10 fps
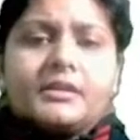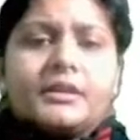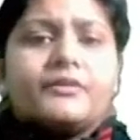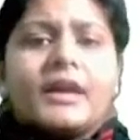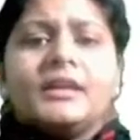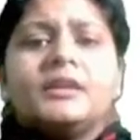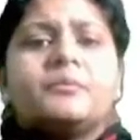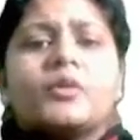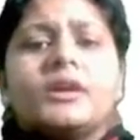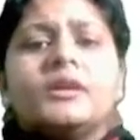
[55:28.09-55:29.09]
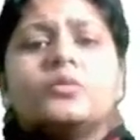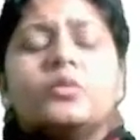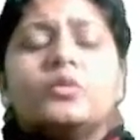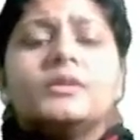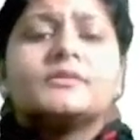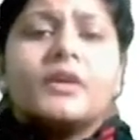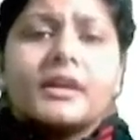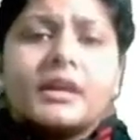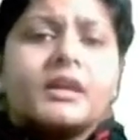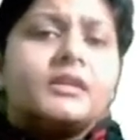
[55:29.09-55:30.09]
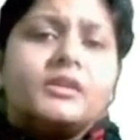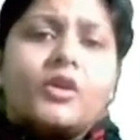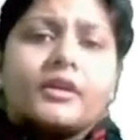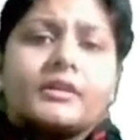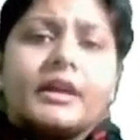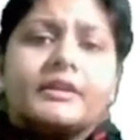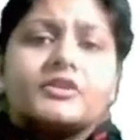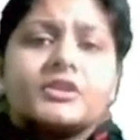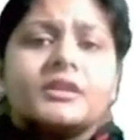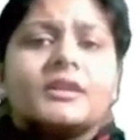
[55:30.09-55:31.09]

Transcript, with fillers: if any employee who is working in the organization,